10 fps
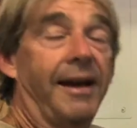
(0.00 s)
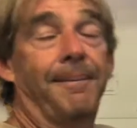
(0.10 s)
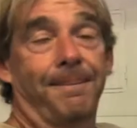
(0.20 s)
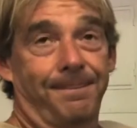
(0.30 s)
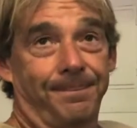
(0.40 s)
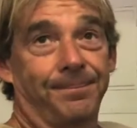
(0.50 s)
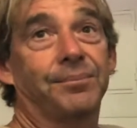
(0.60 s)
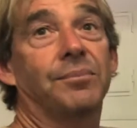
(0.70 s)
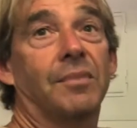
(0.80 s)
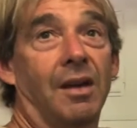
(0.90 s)
Answer that
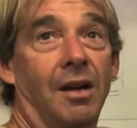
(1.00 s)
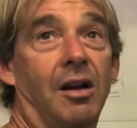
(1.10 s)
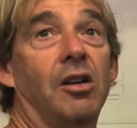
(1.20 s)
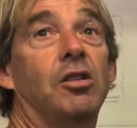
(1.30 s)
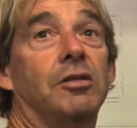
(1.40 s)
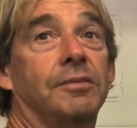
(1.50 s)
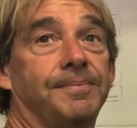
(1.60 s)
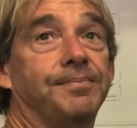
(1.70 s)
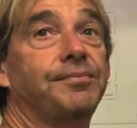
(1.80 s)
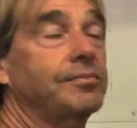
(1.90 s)
question or address
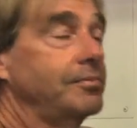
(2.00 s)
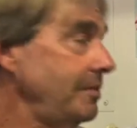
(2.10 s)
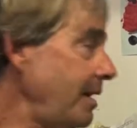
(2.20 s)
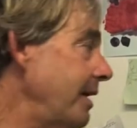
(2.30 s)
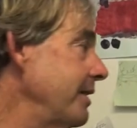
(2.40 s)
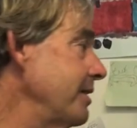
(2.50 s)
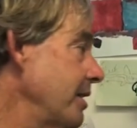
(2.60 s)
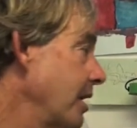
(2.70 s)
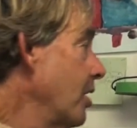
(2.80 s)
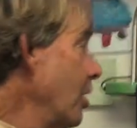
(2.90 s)
that if
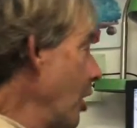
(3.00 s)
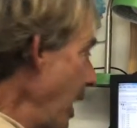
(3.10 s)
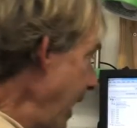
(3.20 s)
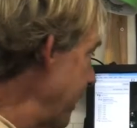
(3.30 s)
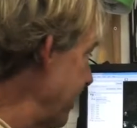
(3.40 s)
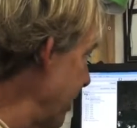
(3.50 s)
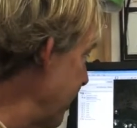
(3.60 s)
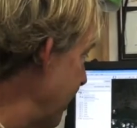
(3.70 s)
there's